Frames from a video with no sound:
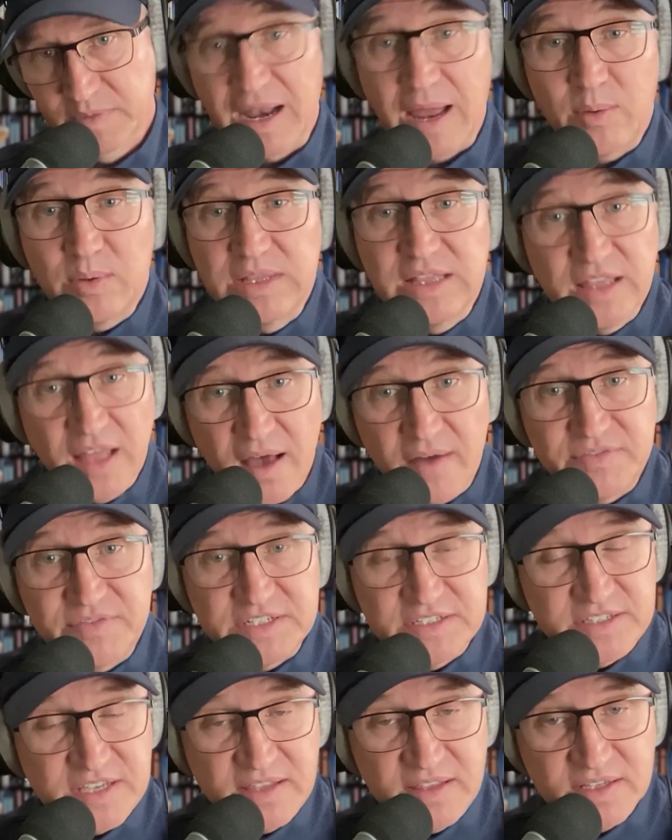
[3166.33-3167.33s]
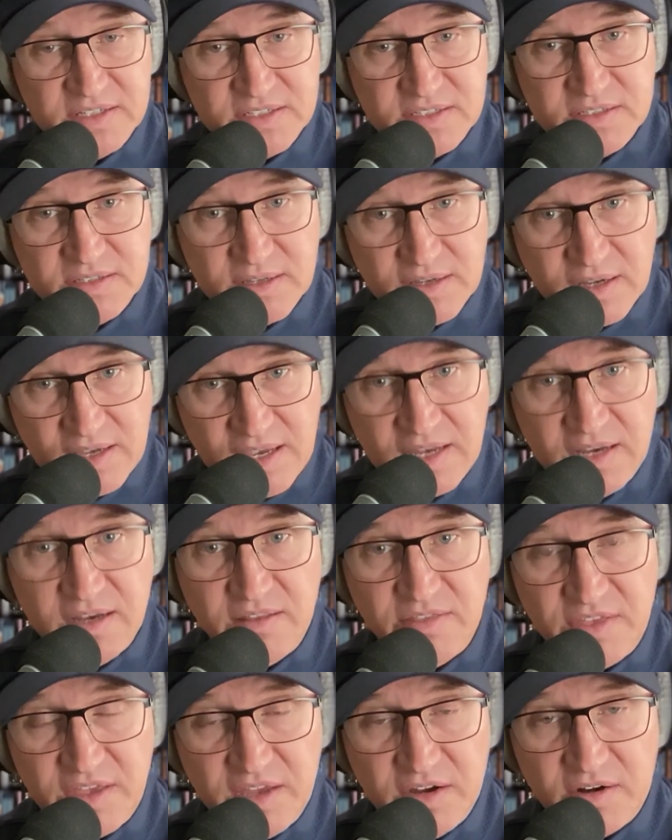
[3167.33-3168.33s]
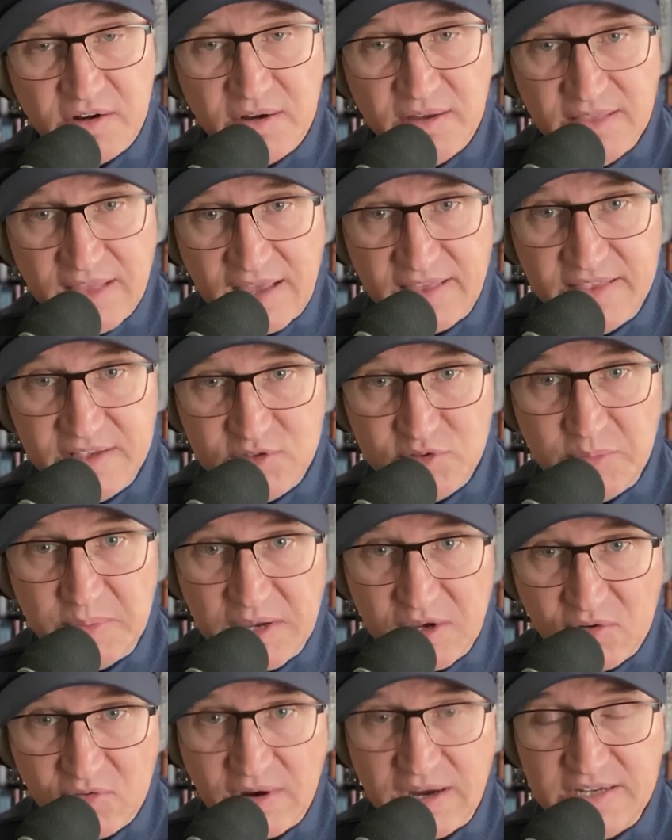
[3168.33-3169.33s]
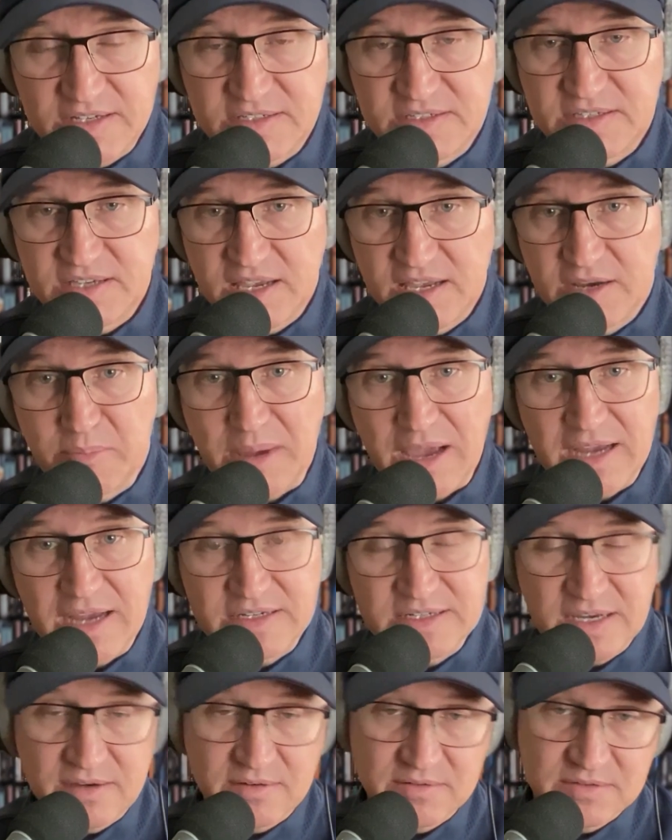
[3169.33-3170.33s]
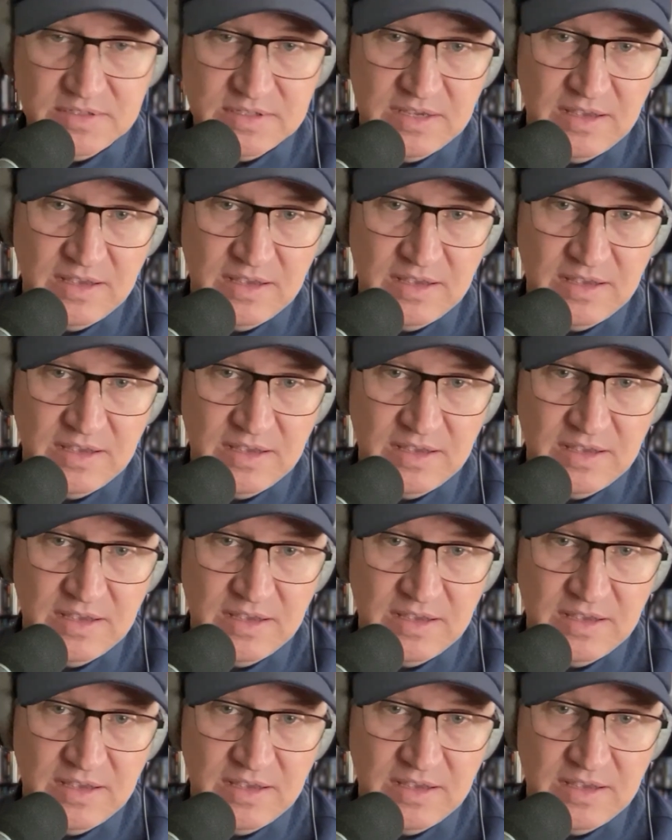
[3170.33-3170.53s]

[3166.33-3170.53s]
I would love to see this in a theater. Like, this would be great to see in a packed house.